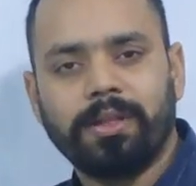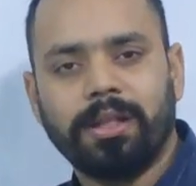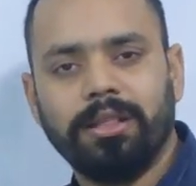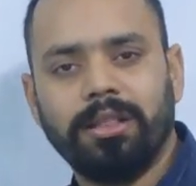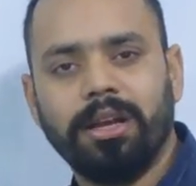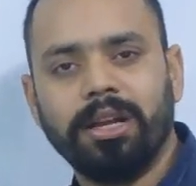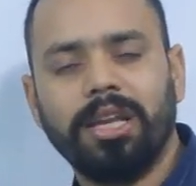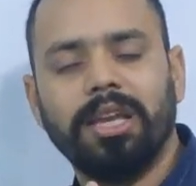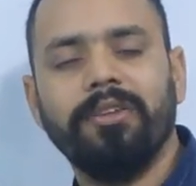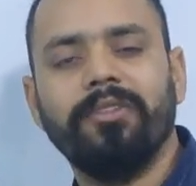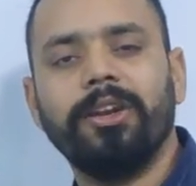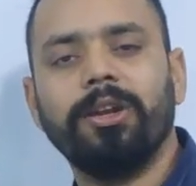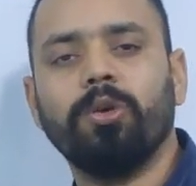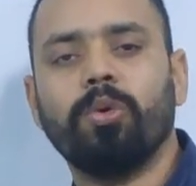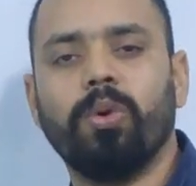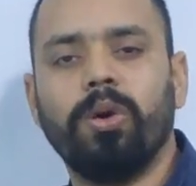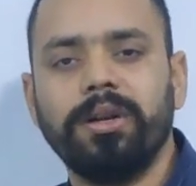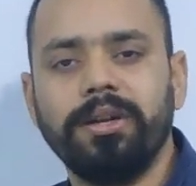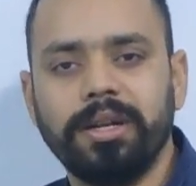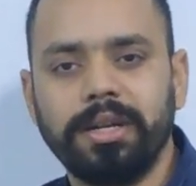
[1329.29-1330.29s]
the given
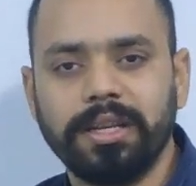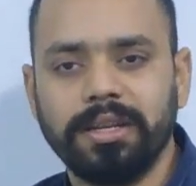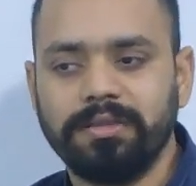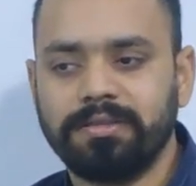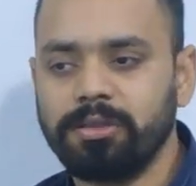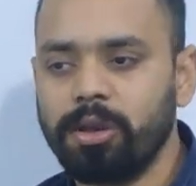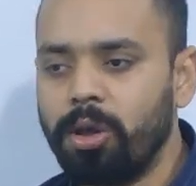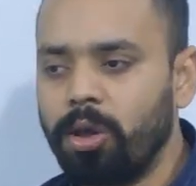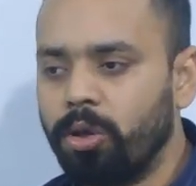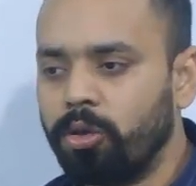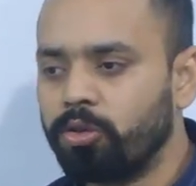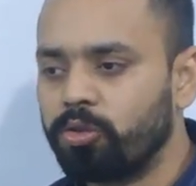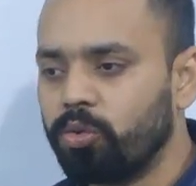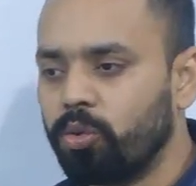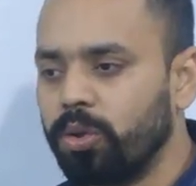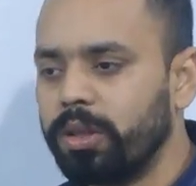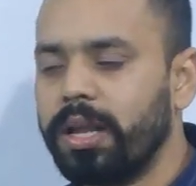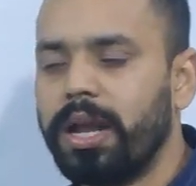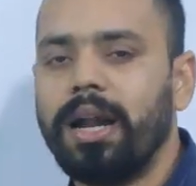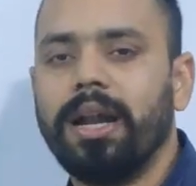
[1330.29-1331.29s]
quantities
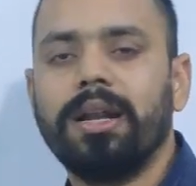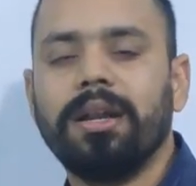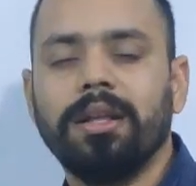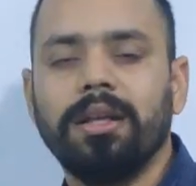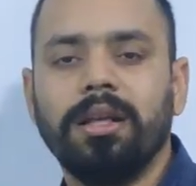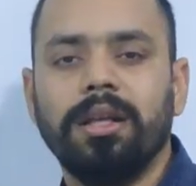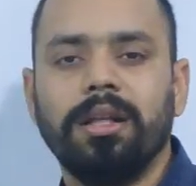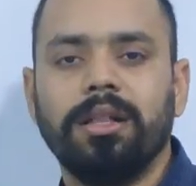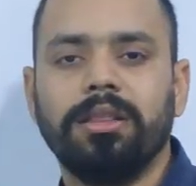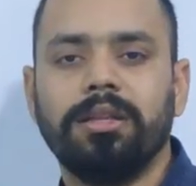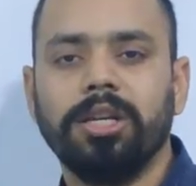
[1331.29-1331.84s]
so that